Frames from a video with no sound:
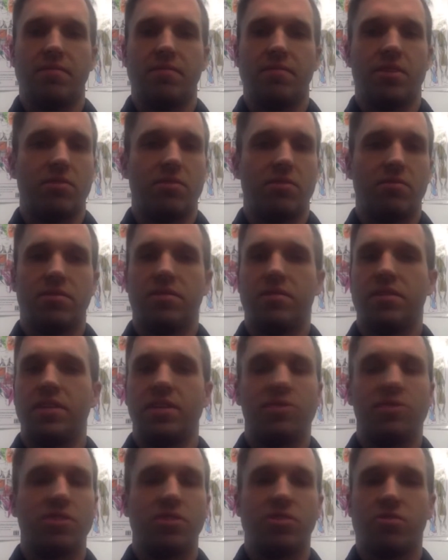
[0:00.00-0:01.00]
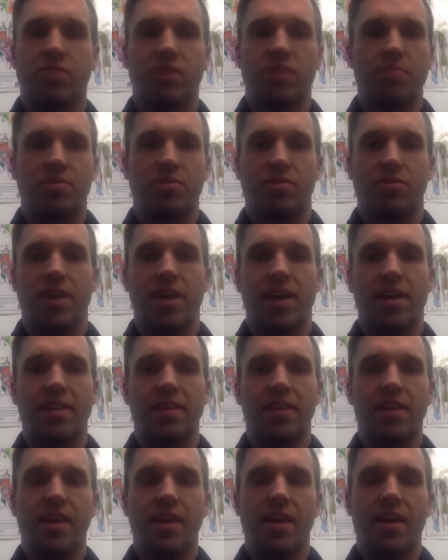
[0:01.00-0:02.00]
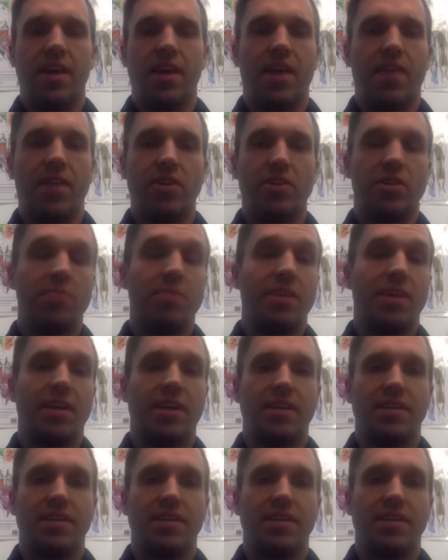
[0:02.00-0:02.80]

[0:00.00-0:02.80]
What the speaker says: you know, decreased grip strength. And then you could be getting